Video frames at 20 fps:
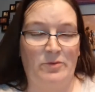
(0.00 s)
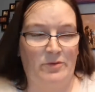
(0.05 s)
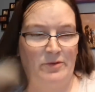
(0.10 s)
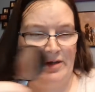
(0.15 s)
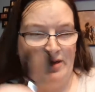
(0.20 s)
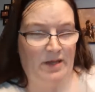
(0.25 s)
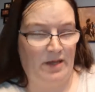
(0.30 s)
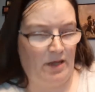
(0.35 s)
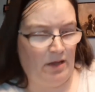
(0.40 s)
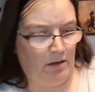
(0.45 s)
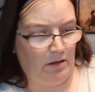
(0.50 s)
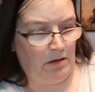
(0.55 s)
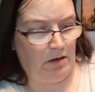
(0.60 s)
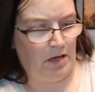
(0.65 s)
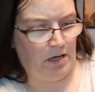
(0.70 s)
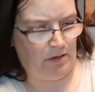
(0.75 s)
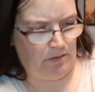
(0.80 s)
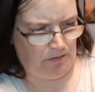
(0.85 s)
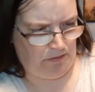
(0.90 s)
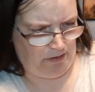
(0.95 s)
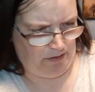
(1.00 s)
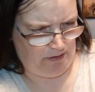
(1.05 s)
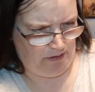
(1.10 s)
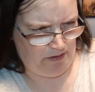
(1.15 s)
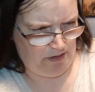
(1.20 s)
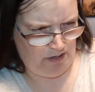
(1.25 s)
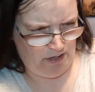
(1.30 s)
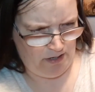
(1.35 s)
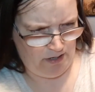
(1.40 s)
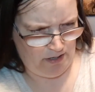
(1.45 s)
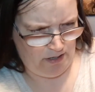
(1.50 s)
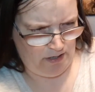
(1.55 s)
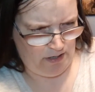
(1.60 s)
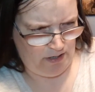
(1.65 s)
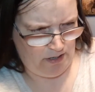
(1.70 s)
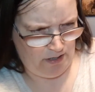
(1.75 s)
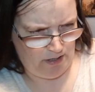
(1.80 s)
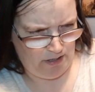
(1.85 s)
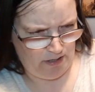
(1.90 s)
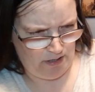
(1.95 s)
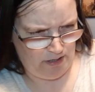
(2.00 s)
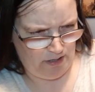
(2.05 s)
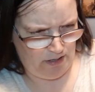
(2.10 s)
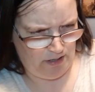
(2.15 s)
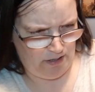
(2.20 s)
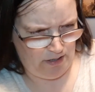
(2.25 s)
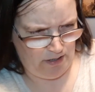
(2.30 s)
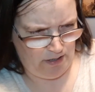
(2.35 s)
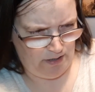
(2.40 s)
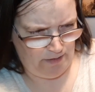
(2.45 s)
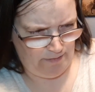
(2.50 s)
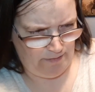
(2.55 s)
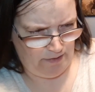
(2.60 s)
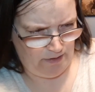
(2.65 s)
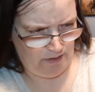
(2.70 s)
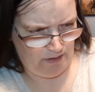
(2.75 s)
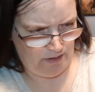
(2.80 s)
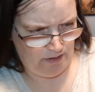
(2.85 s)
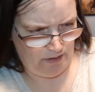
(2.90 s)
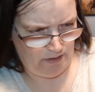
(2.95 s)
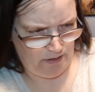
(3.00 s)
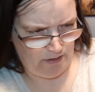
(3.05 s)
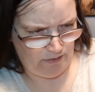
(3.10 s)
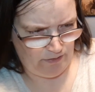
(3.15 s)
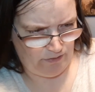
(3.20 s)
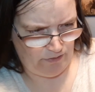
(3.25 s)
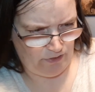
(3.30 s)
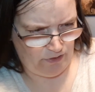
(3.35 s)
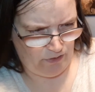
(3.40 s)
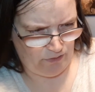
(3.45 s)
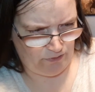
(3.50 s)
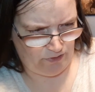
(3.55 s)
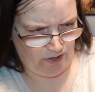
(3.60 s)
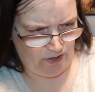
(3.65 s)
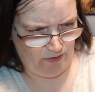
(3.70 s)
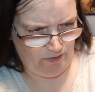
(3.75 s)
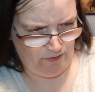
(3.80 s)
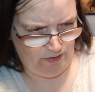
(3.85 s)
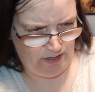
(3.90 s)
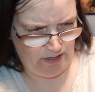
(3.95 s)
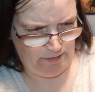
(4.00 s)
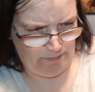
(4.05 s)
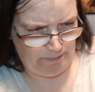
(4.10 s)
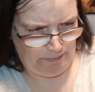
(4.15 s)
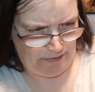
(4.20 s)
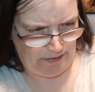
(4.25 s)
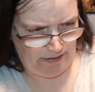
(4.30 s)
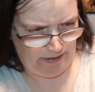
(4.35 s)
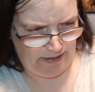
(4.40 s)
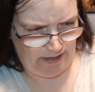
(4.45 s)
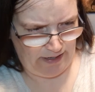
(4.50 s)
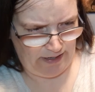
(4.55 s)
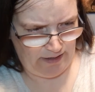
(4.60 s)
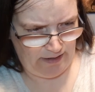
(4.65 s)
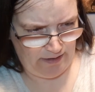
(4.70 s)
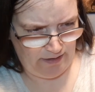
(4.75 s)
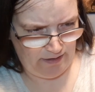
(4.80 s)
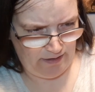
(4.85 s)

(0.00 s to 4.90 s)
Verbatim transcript: reading it. Hang on a second. Um, told only by...